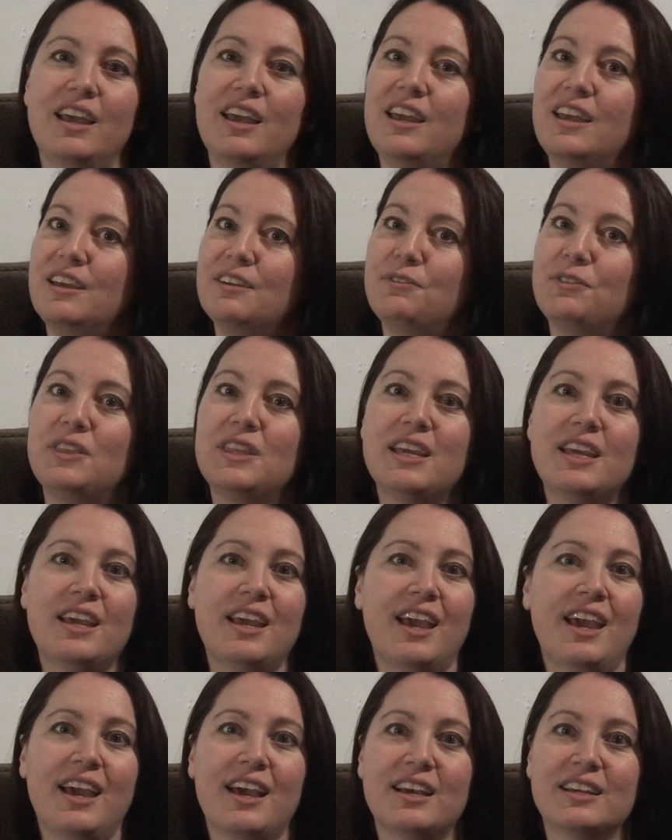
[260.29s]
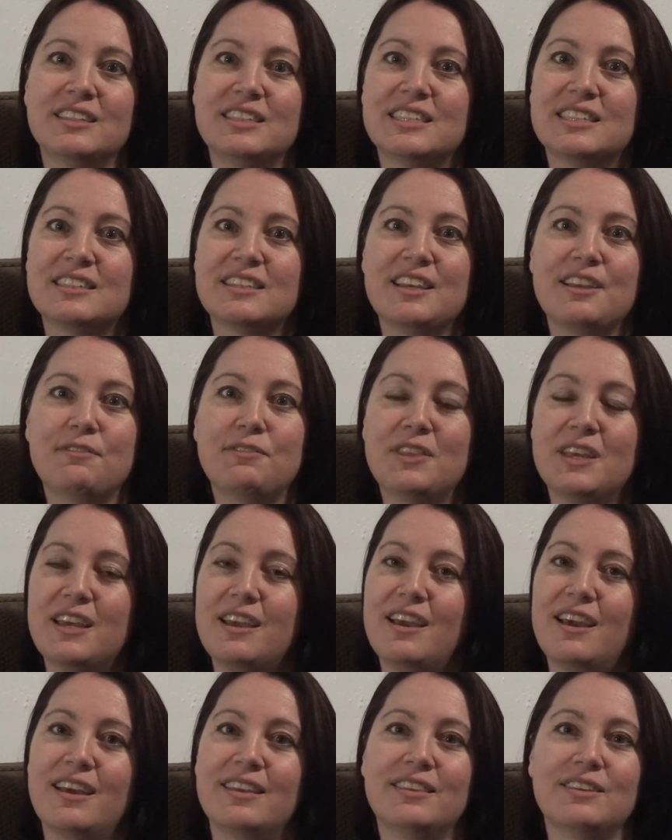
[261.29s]
if they had
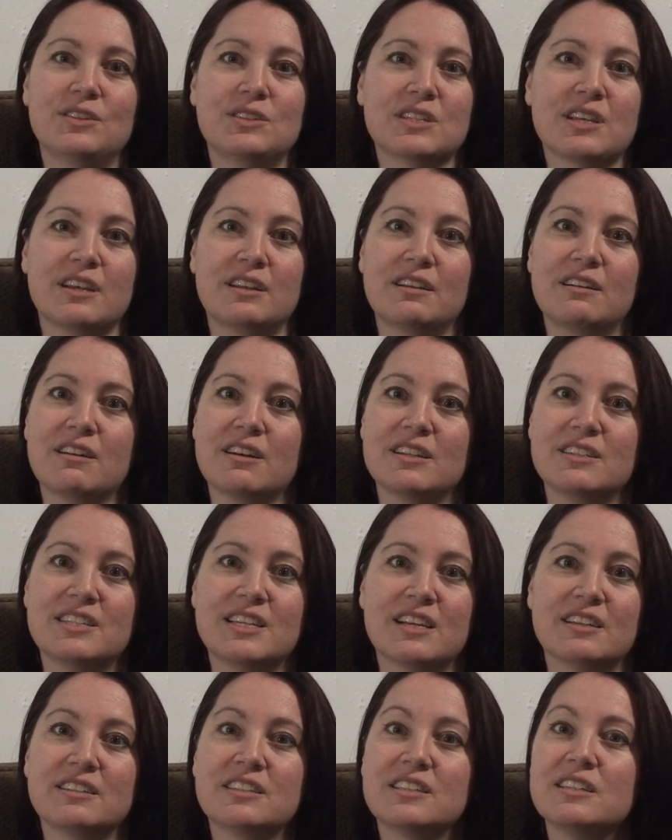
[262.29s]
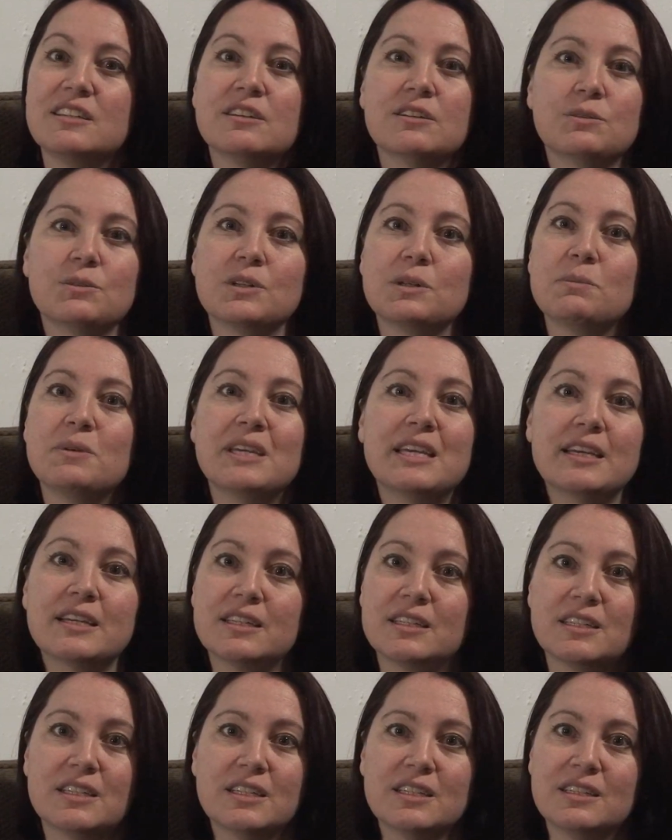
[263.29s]
those kind of contacts, they'd already be
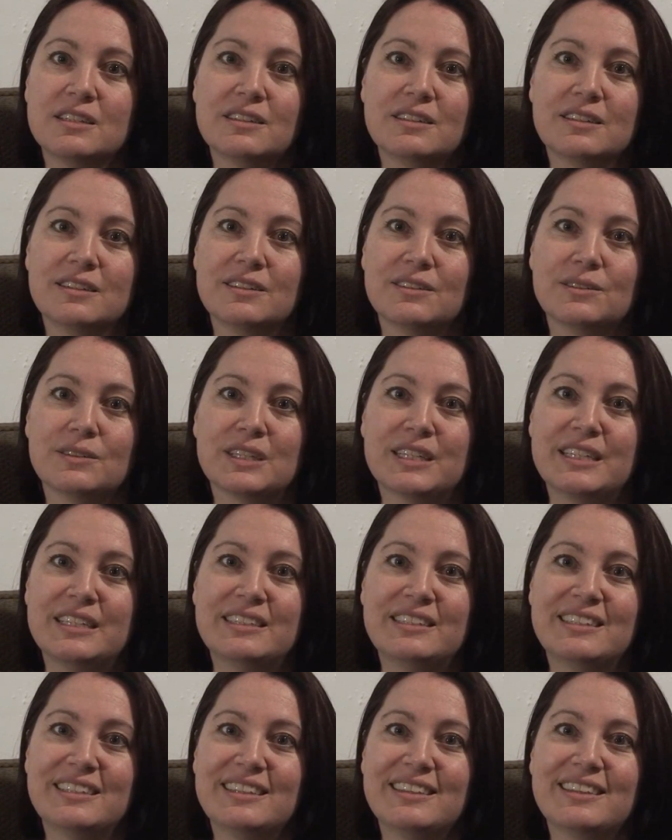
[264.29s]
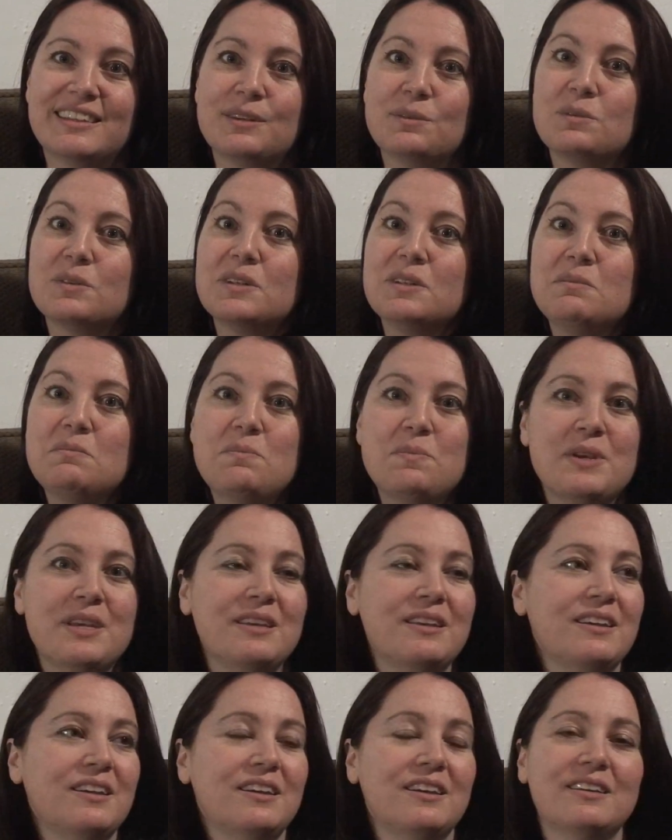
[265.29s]
in, right? They wouldn't
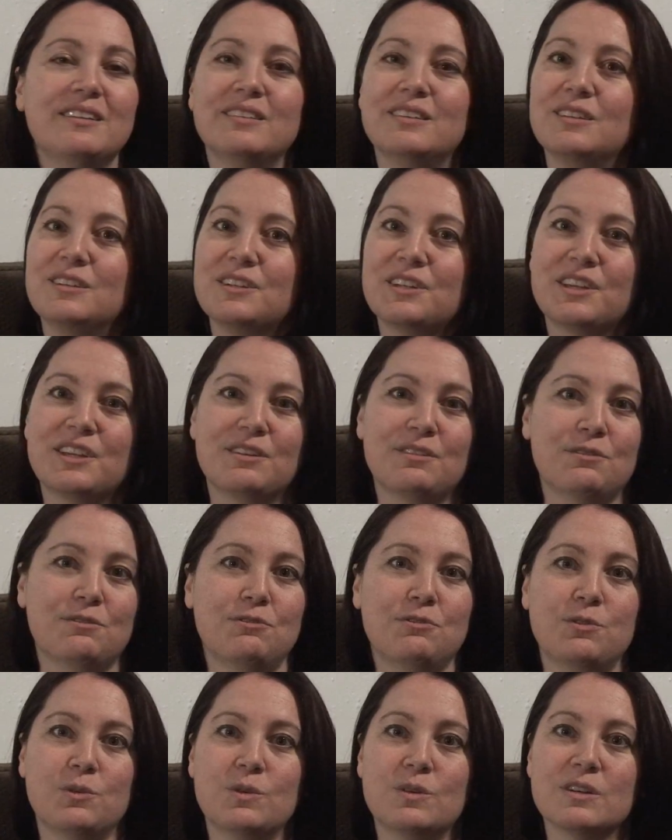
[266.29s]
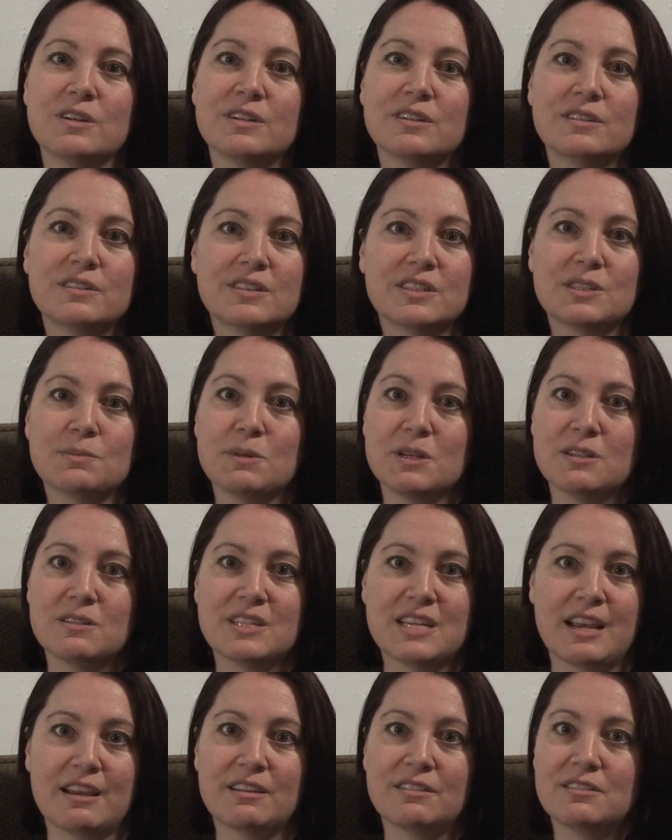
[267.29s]
be looking for the small
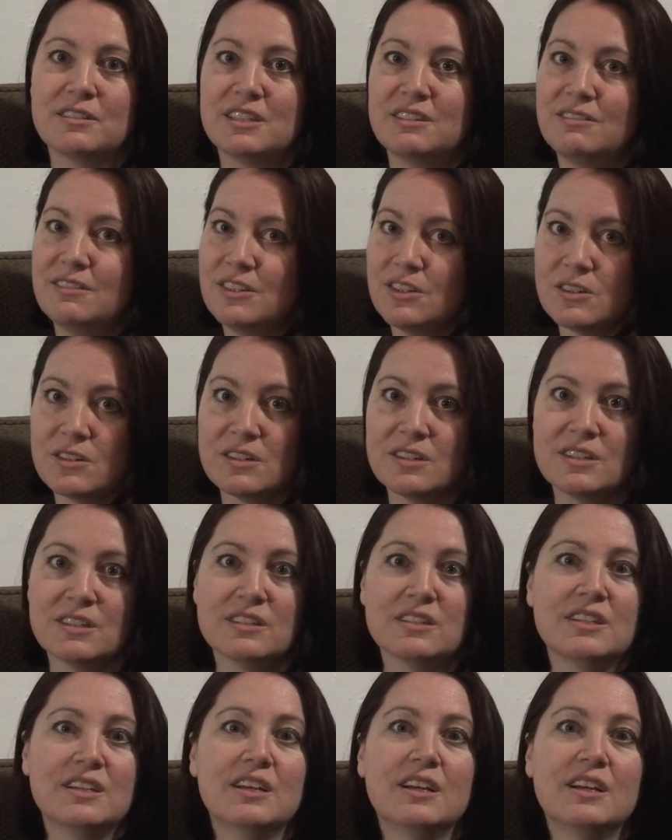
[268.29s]
town girl